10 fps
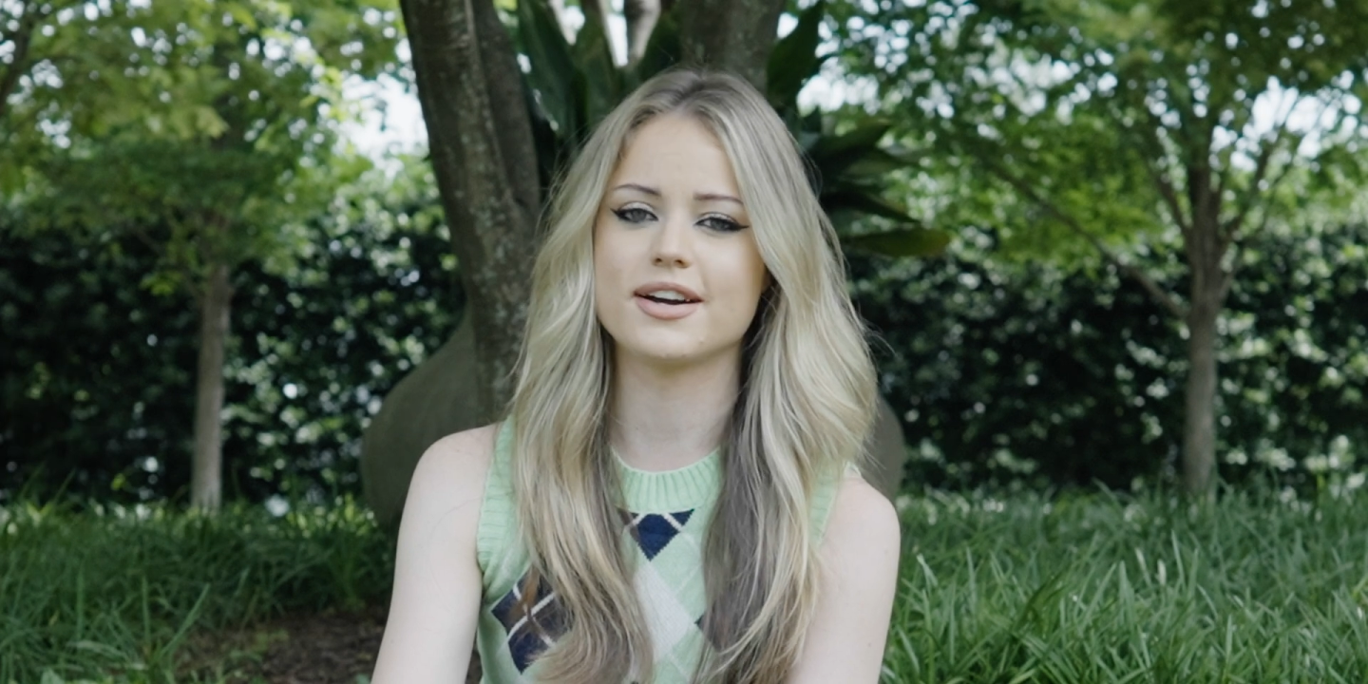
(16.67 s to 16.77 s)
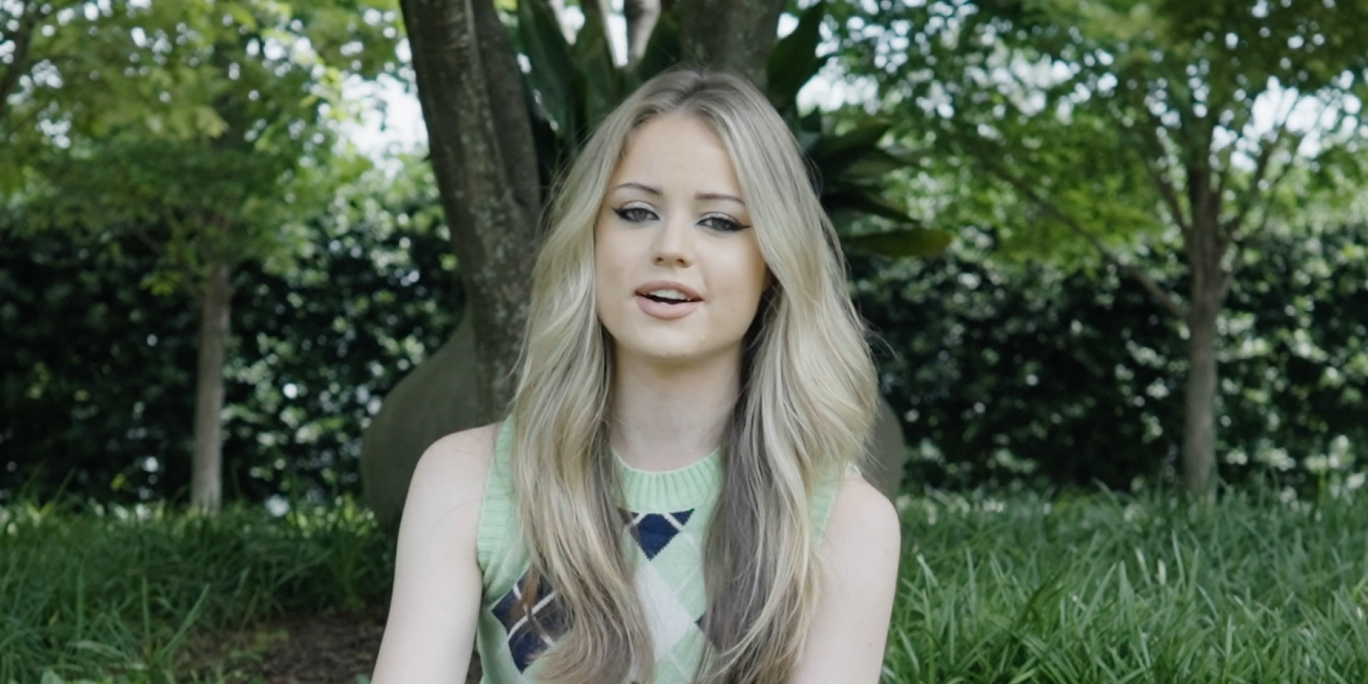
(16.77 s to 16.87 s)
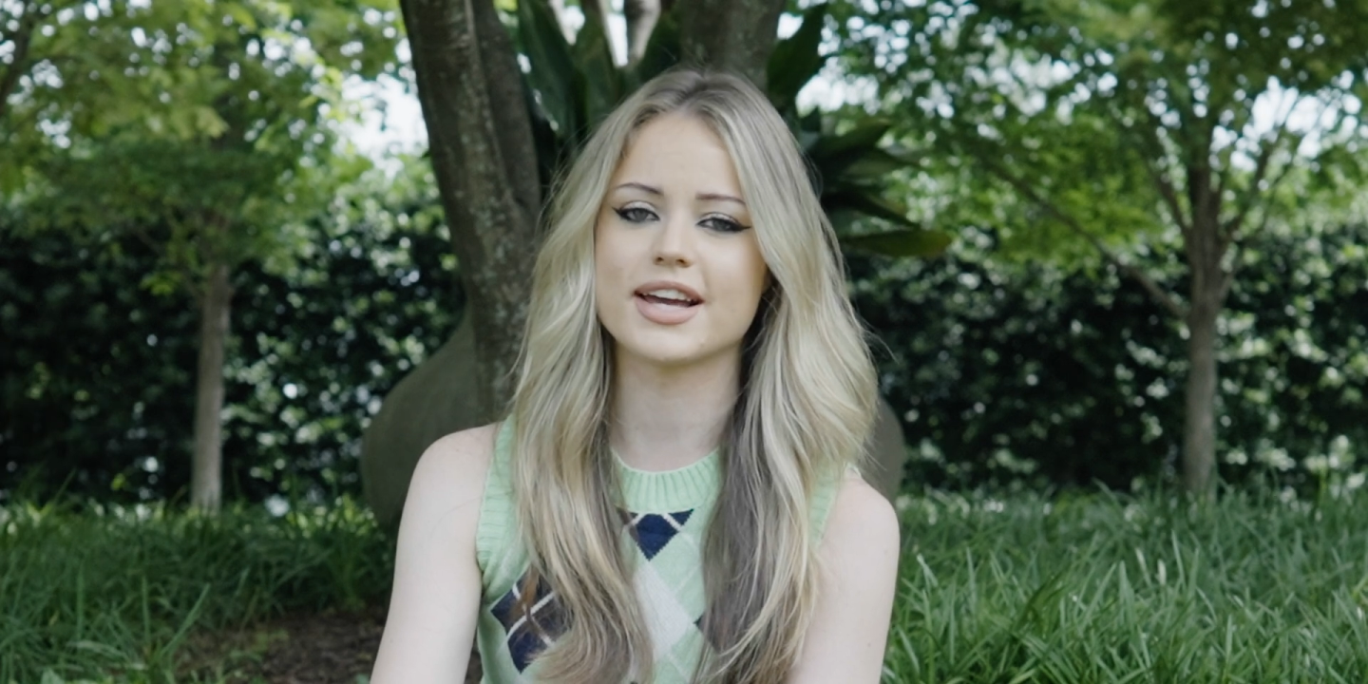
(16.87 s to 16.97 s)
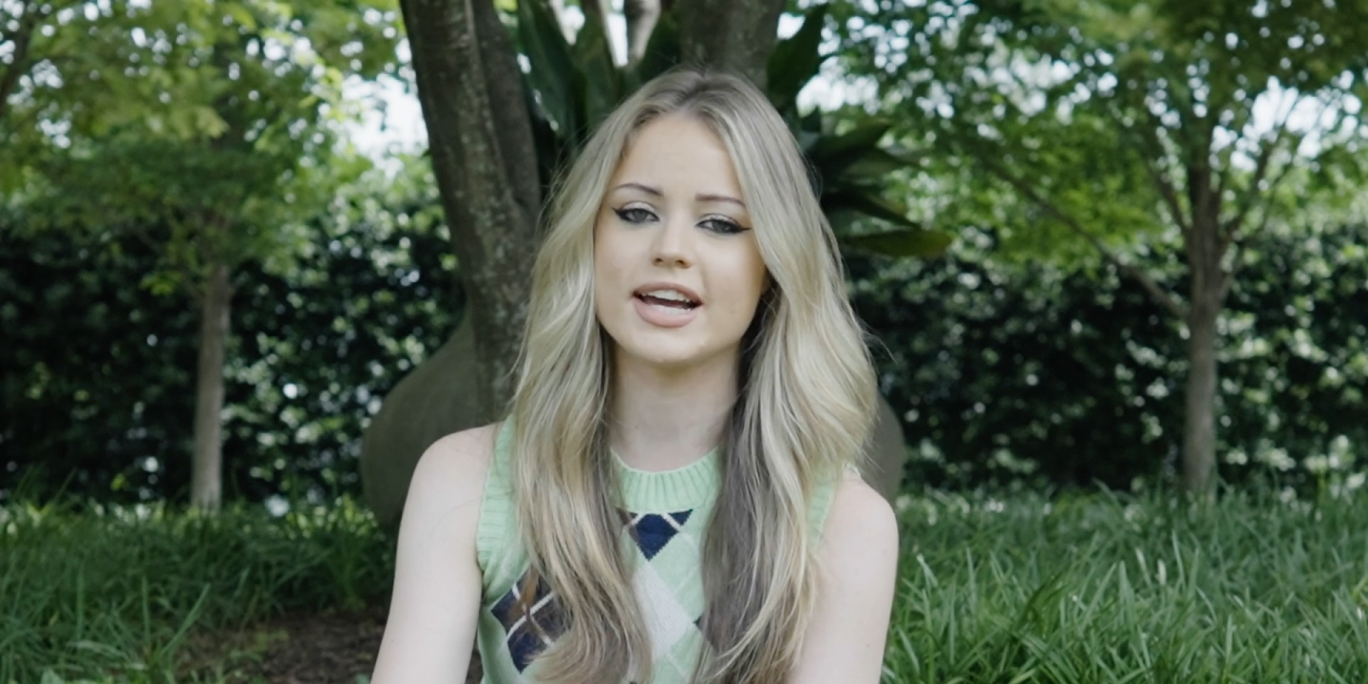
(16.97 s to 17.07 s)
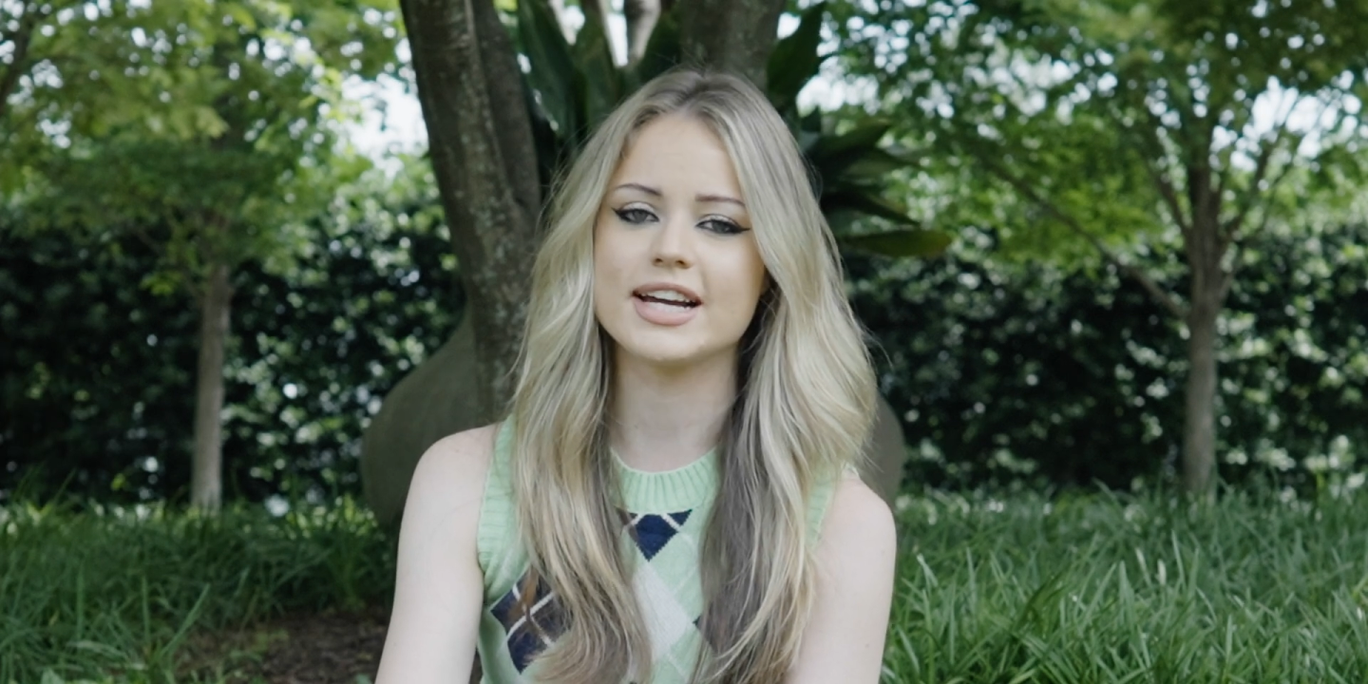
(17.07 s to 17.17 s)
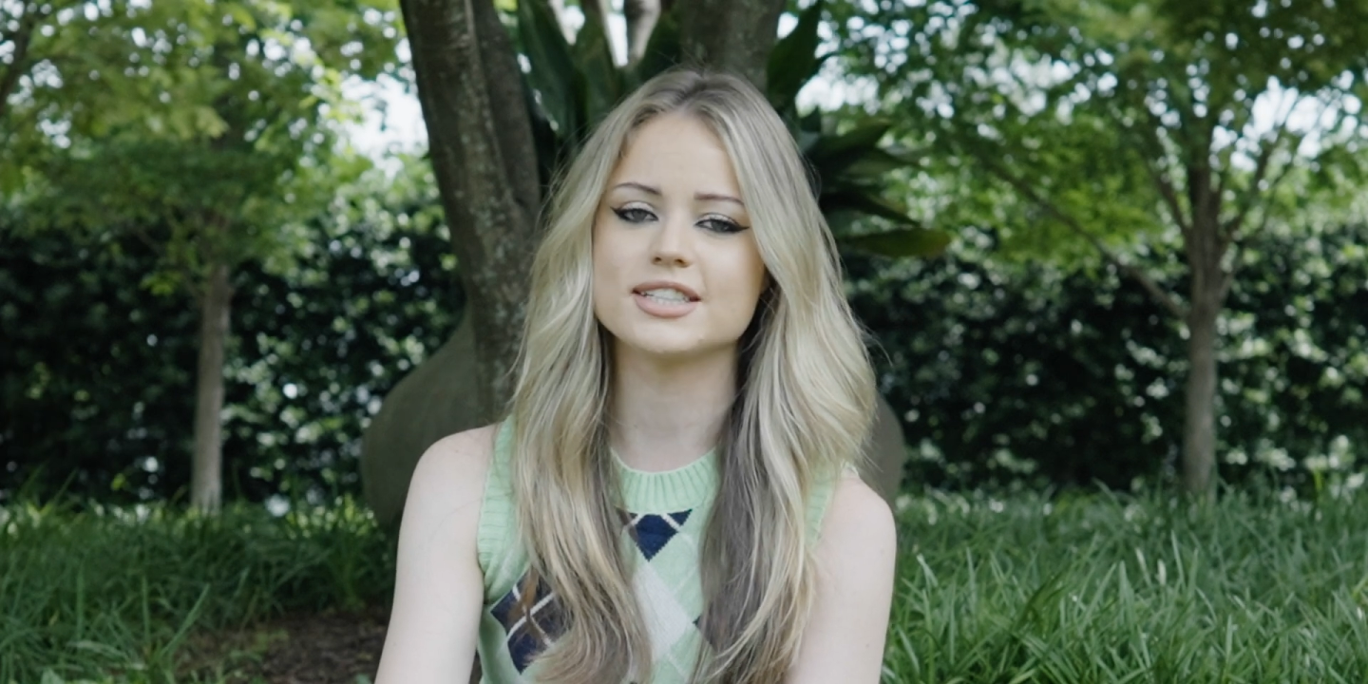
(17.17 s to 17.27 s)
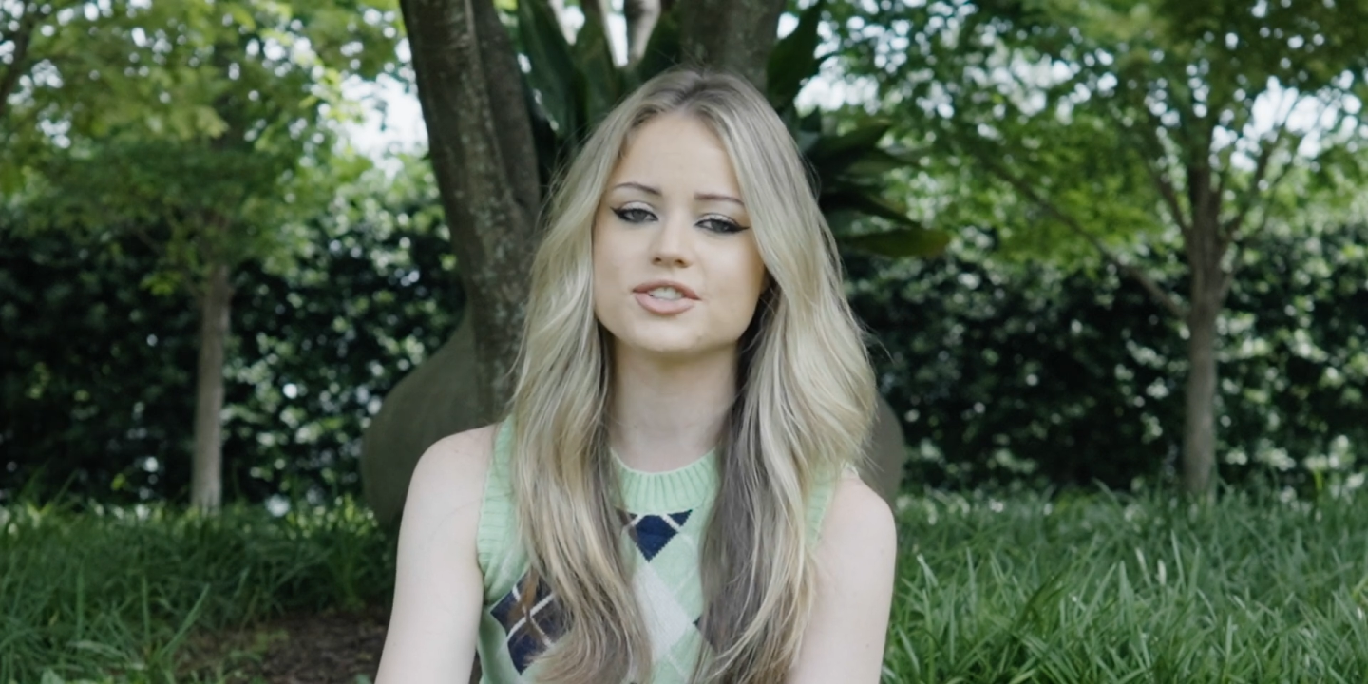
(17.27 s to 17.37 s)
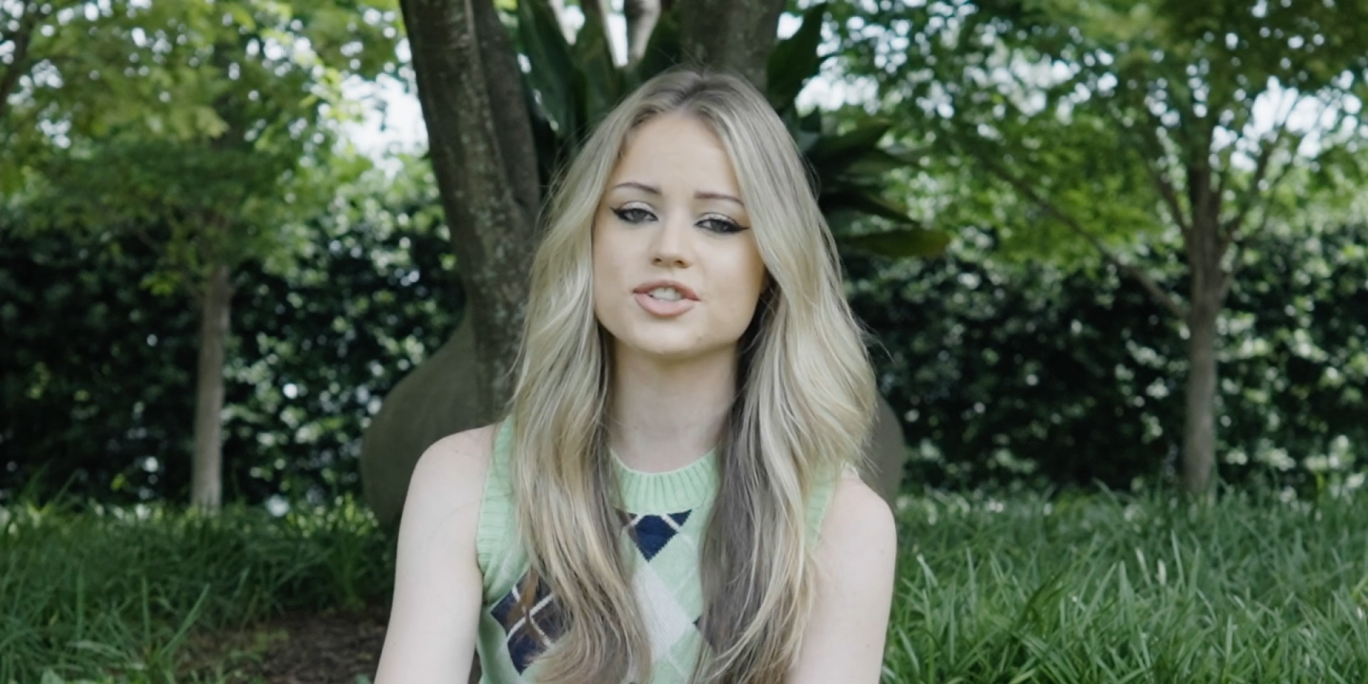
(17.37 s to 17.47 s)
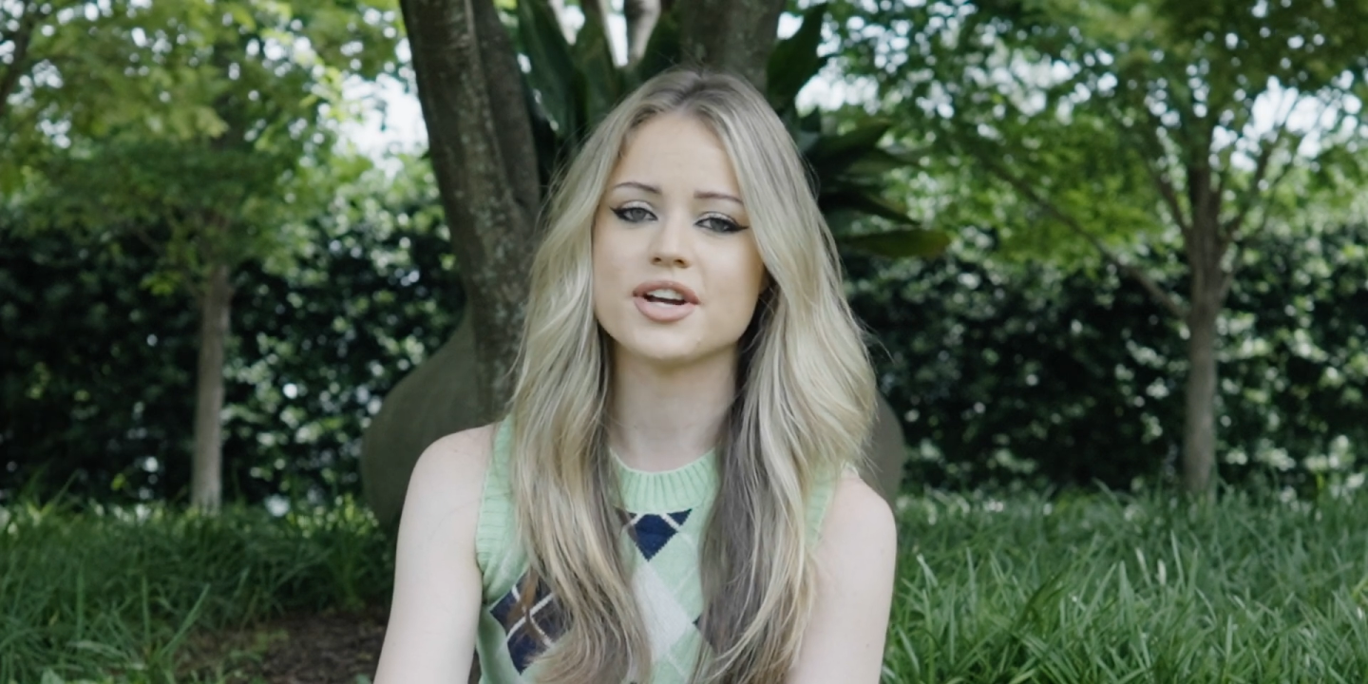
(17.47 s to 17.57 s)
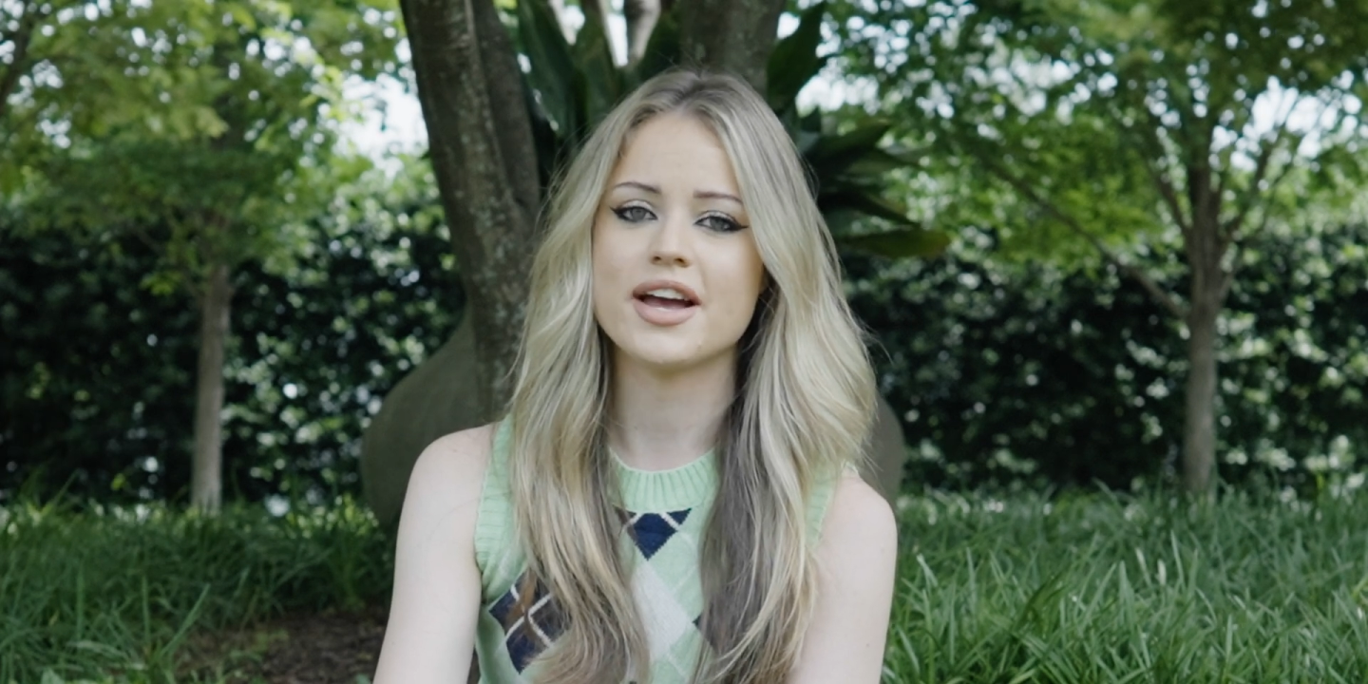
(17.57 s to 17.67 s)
young age,